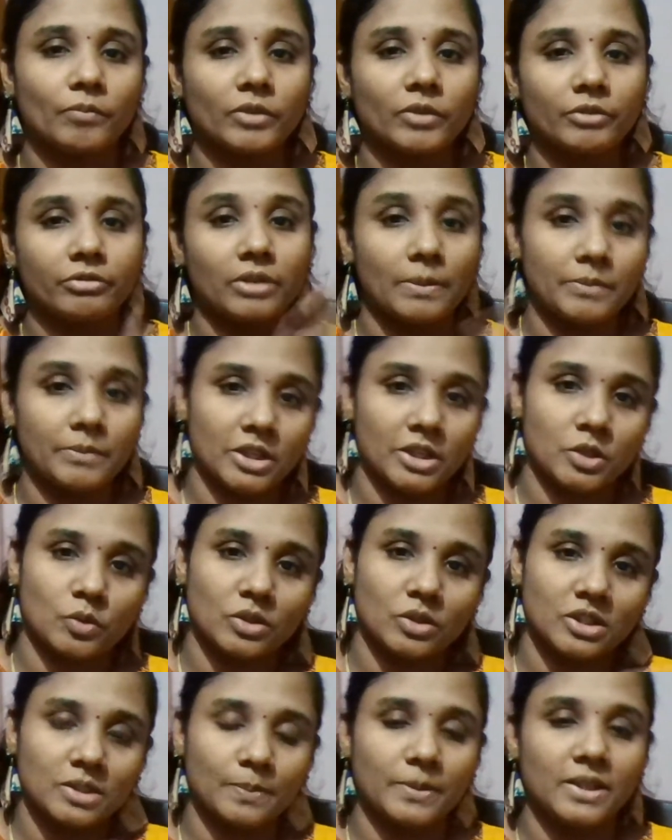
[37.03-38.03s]
from
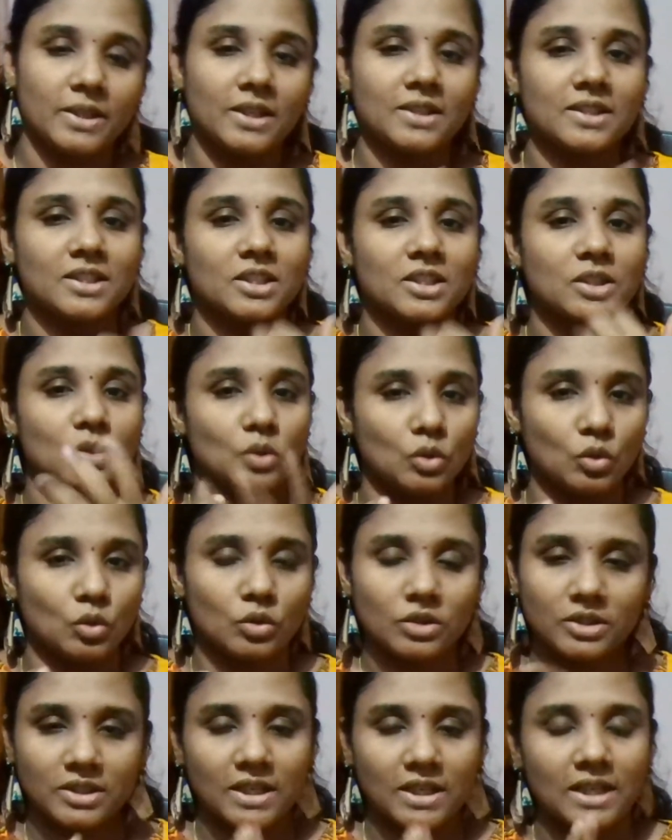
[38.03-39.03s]
Yashwant Speaks to
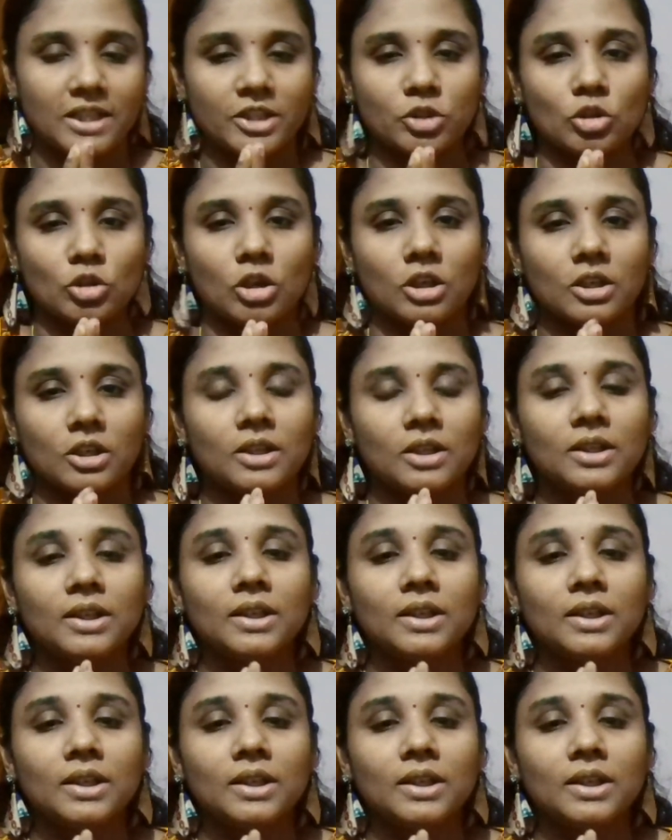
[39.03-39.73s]
Daily Talk.